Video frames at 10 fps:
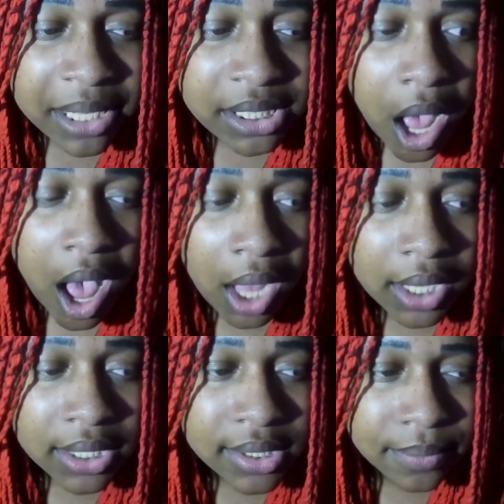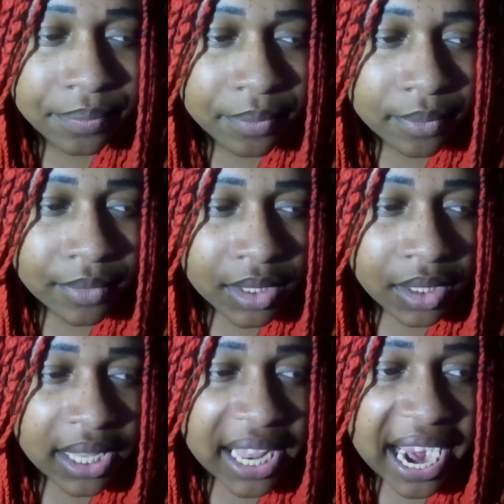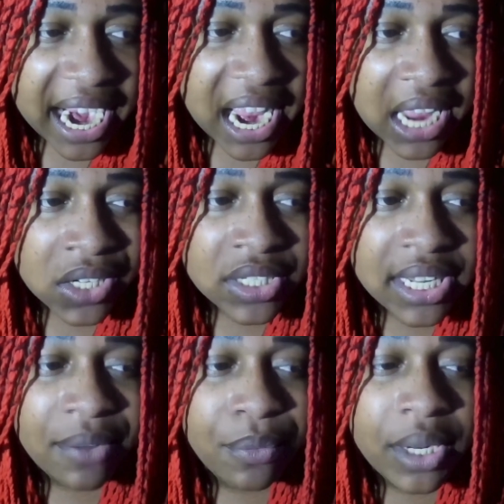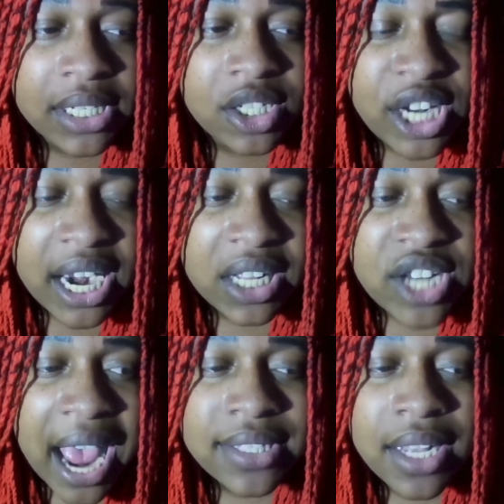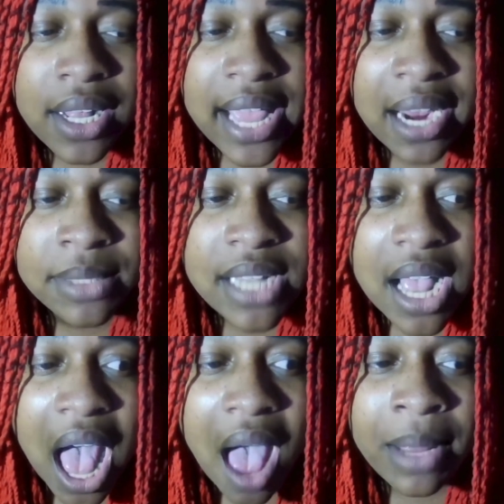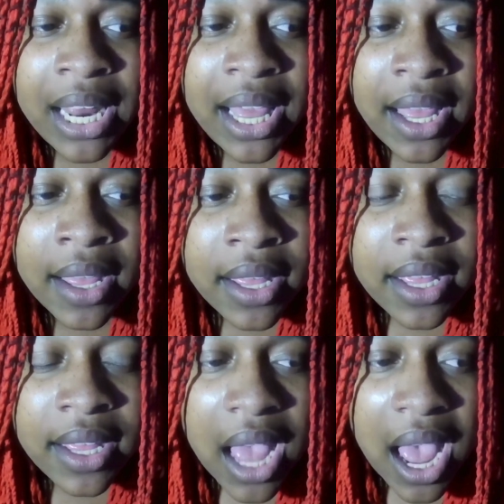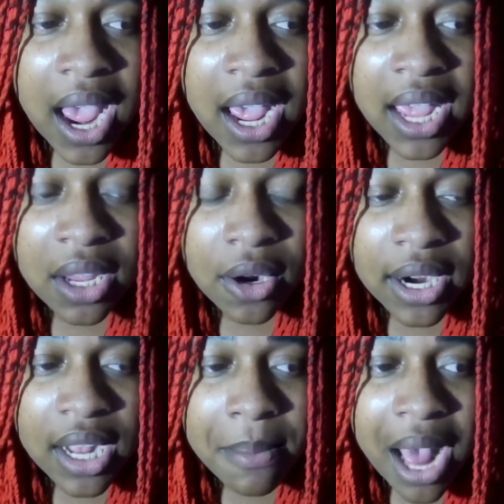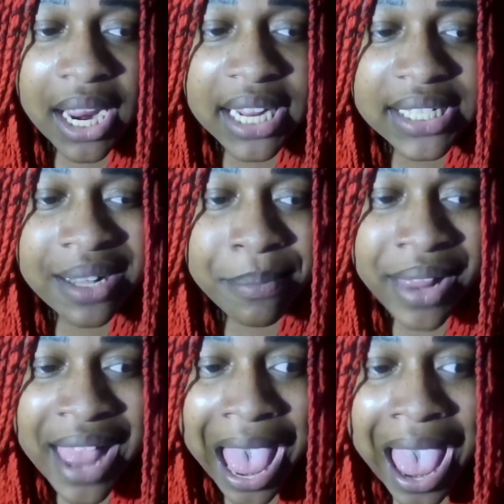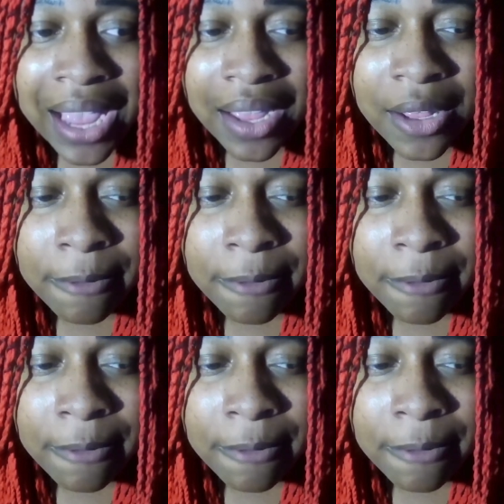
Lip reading: Talks, and it reads, Janet Jackson claims Kamala isn't Black.